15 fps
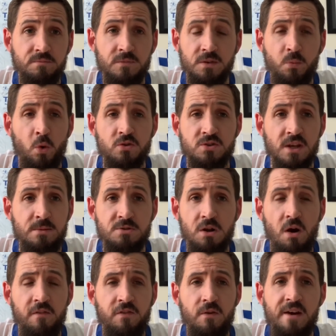what seems
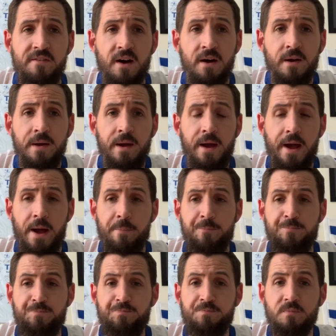like forever.
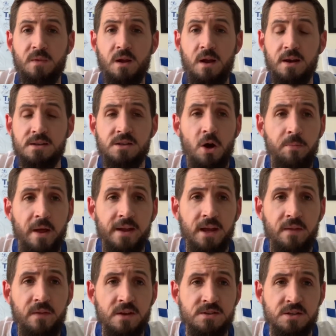And let's hope they
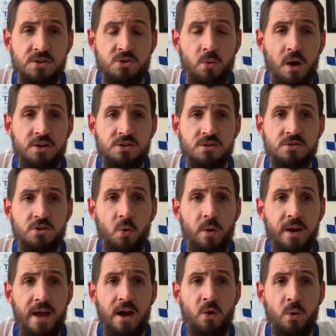get their situation
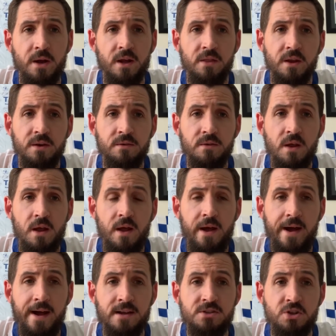sorted out quicker than
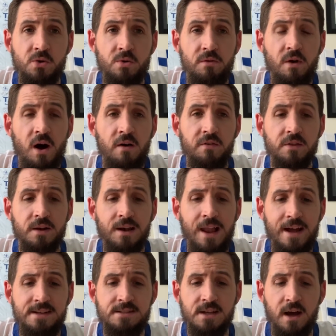sooner rather than
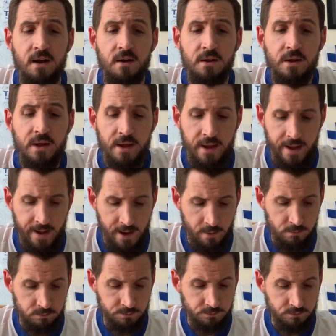later.
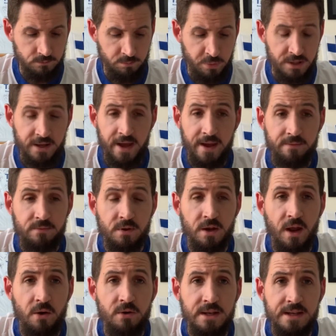But yeah, can
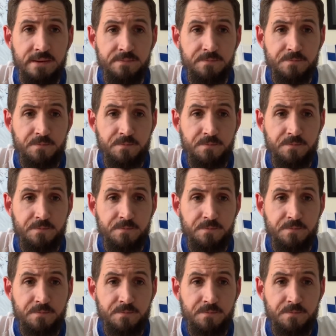only